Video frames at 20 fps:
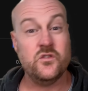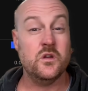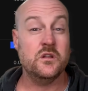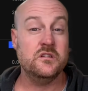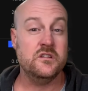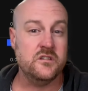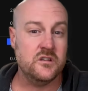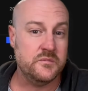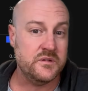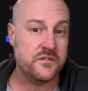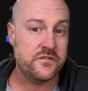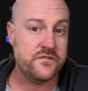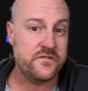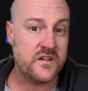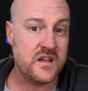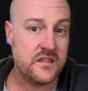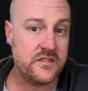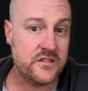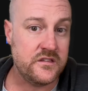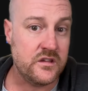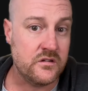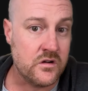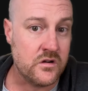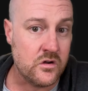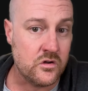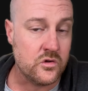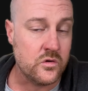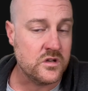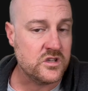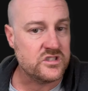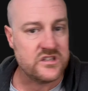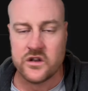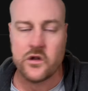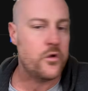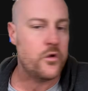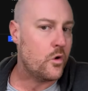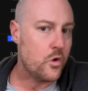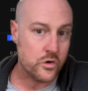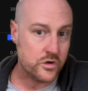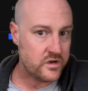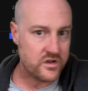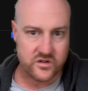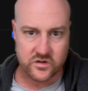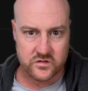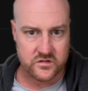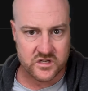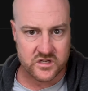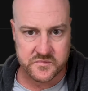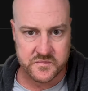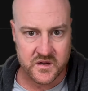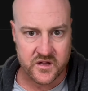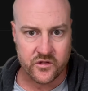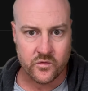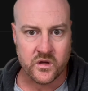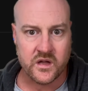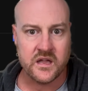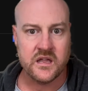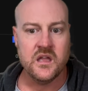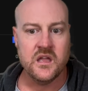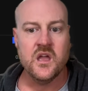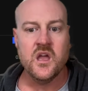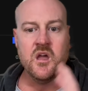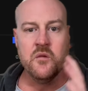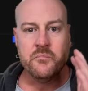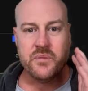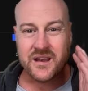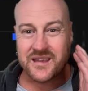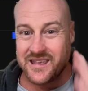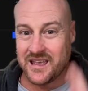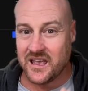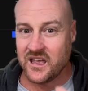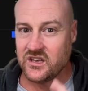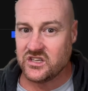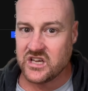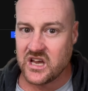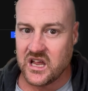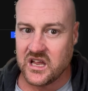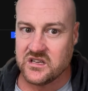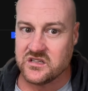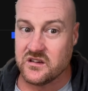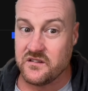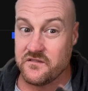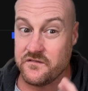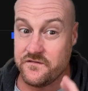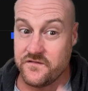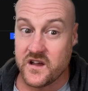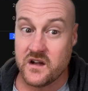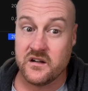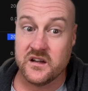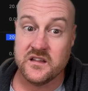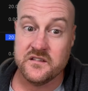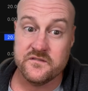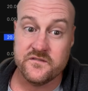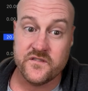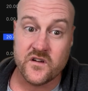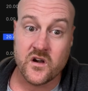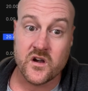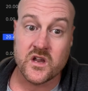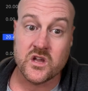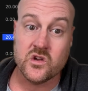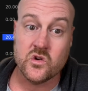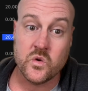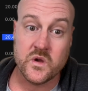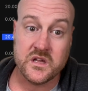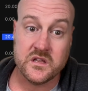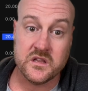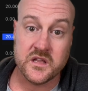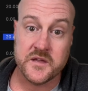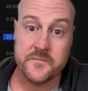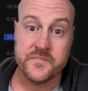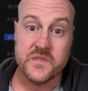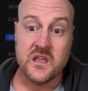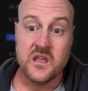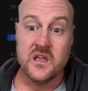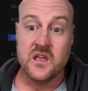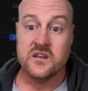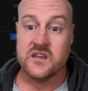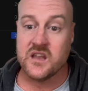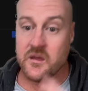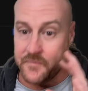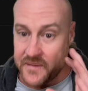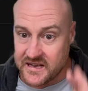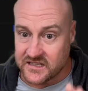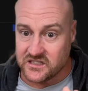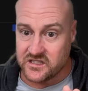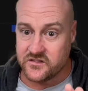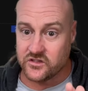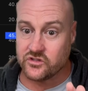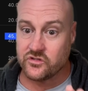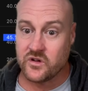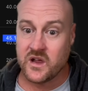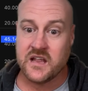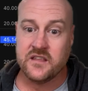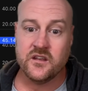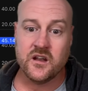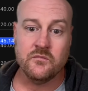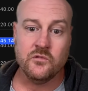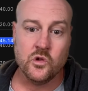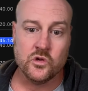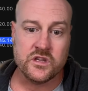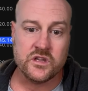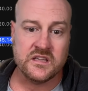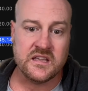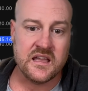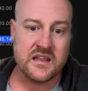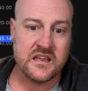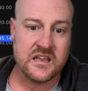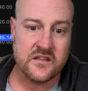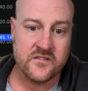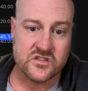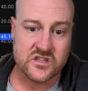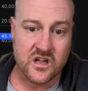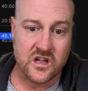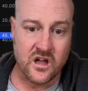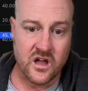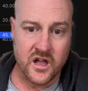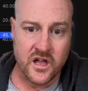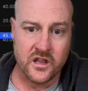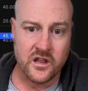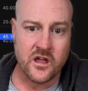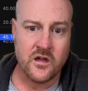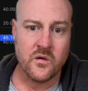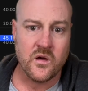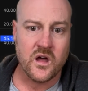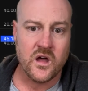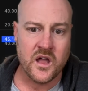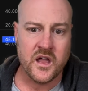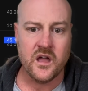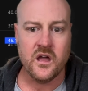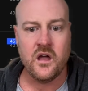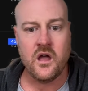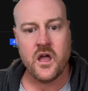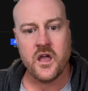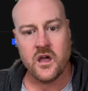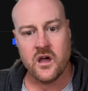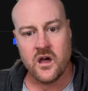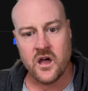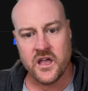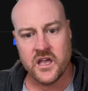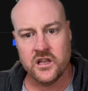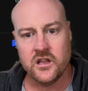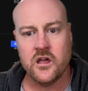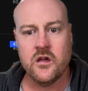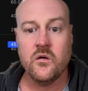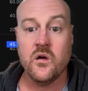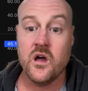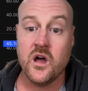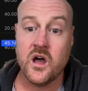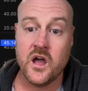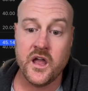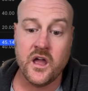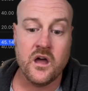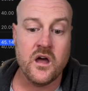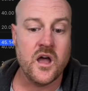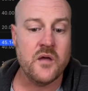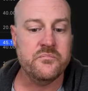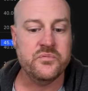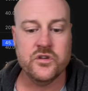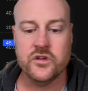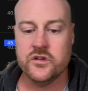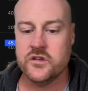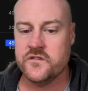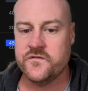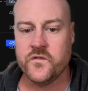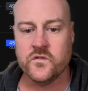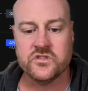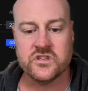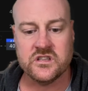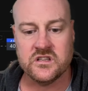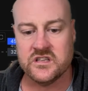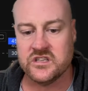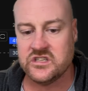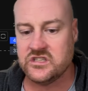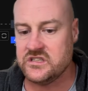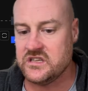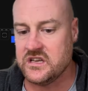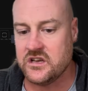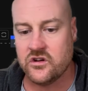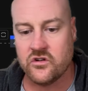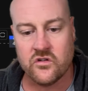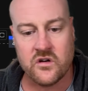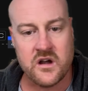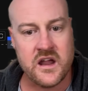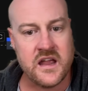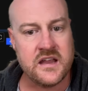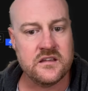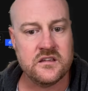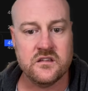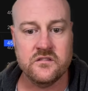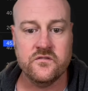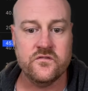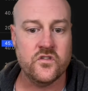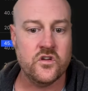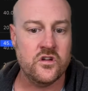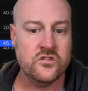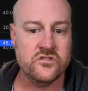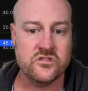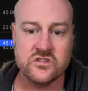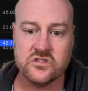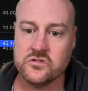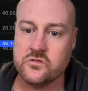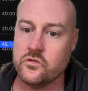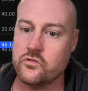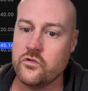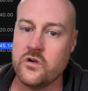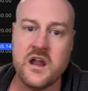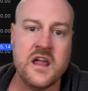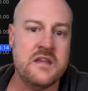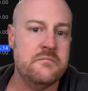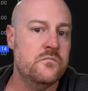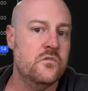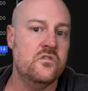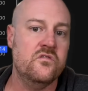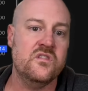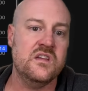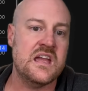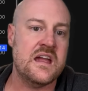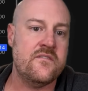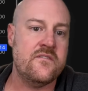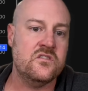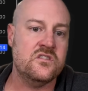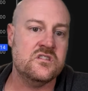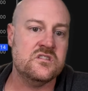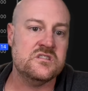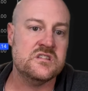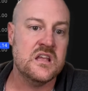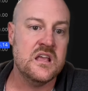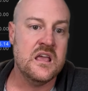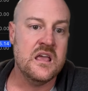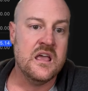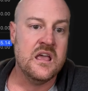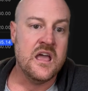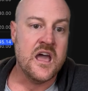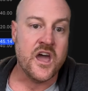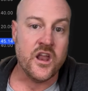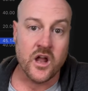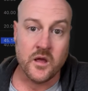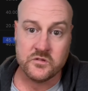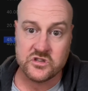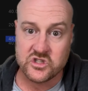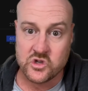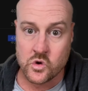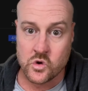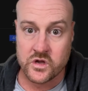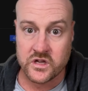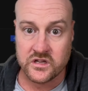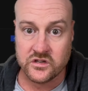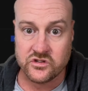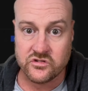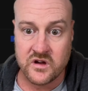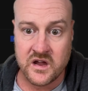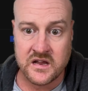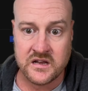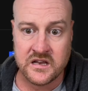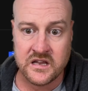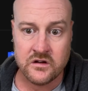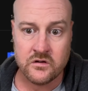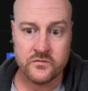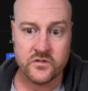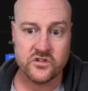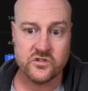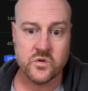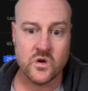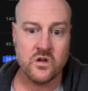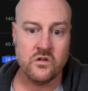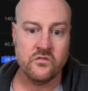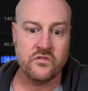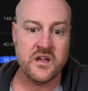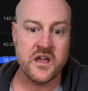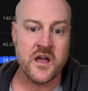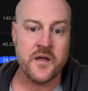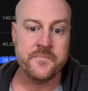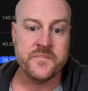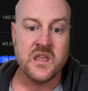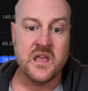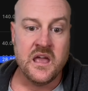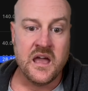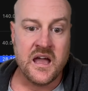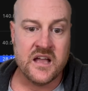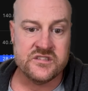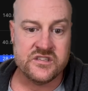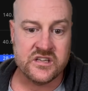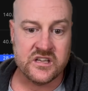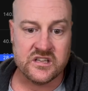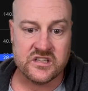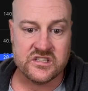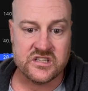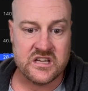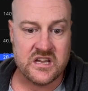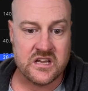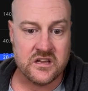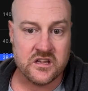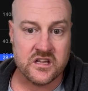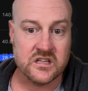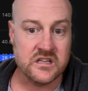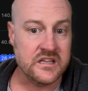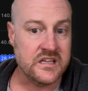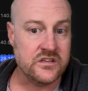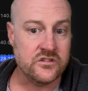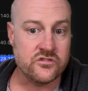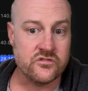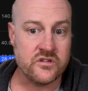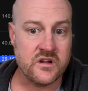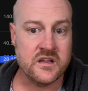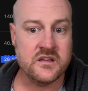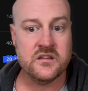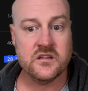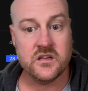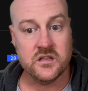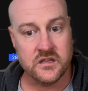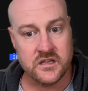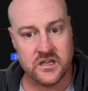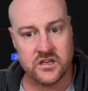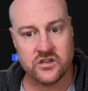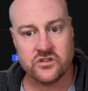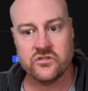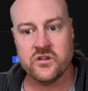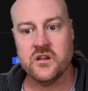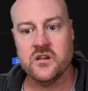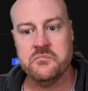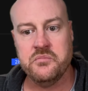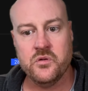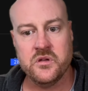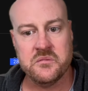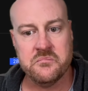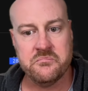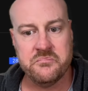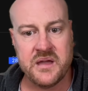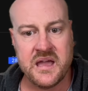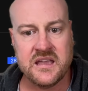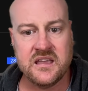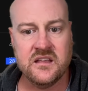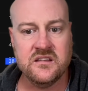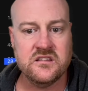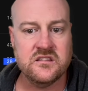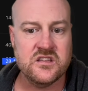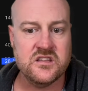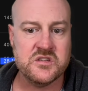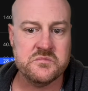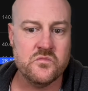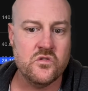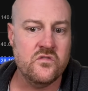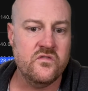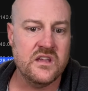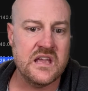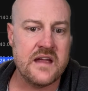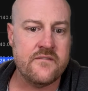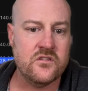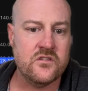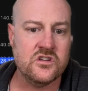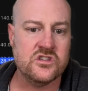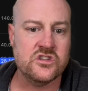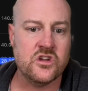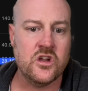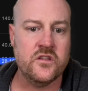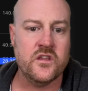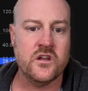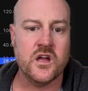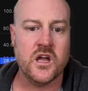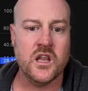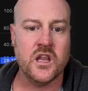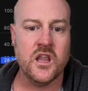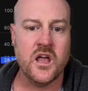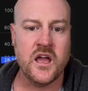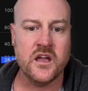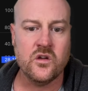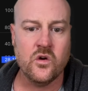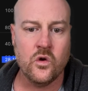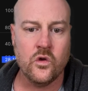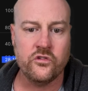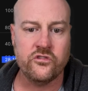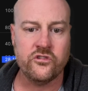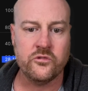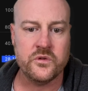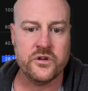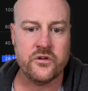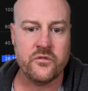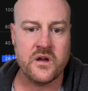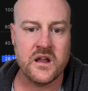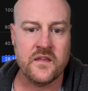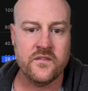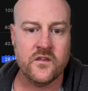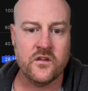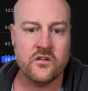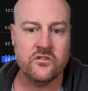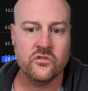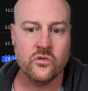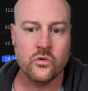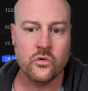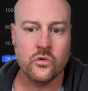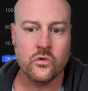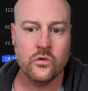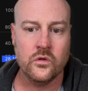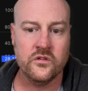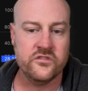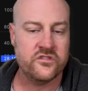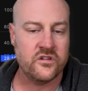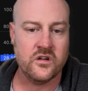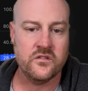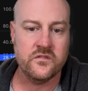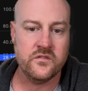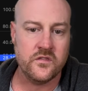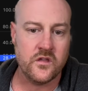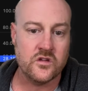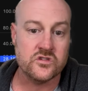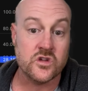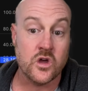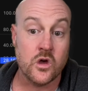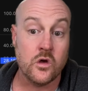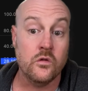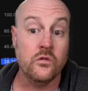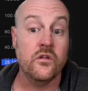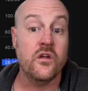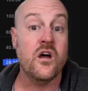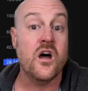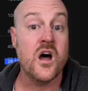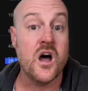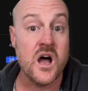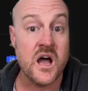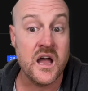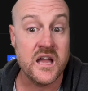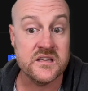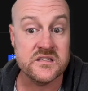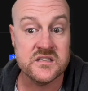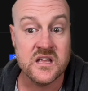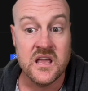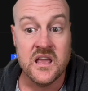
a little bit of faith in your altcoins. They're not all going to do this, by the way, but it can change very, very quickly. Now, back to the trade that I'm looking at here. There's a higher low, higher high, higher low, higher high, beautiful cyclicity, great convergence, great moving averages. And I'm stalking a trade here on the 12-hour. As you can see, clean trend, clear trend, pulling back into this moving average zone that I like, also in around those old highs.